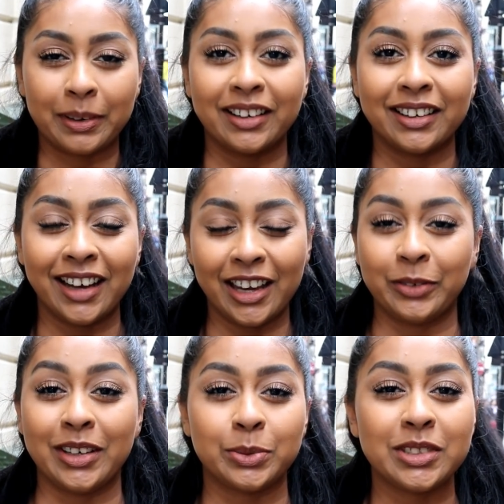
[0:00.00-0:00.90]
but
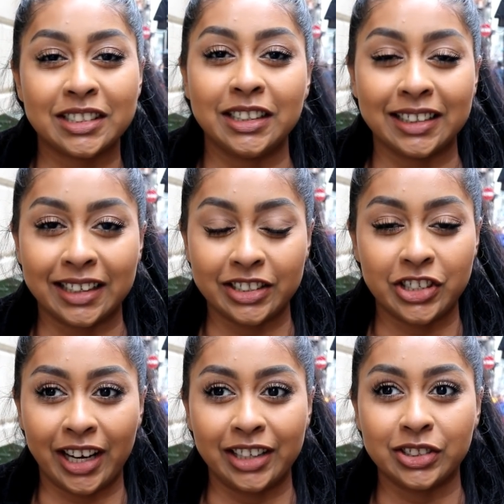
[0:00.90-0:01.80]
anyways, we just needed a
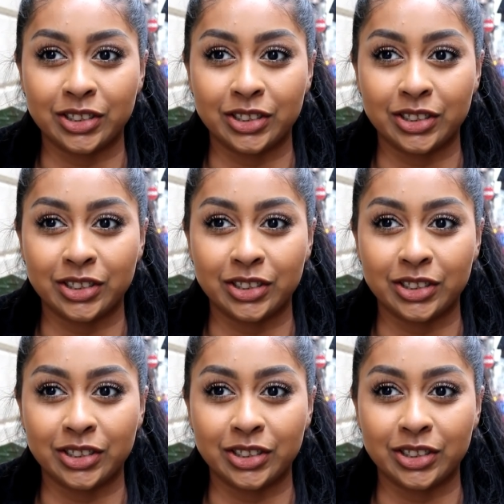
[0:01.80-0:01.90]
change.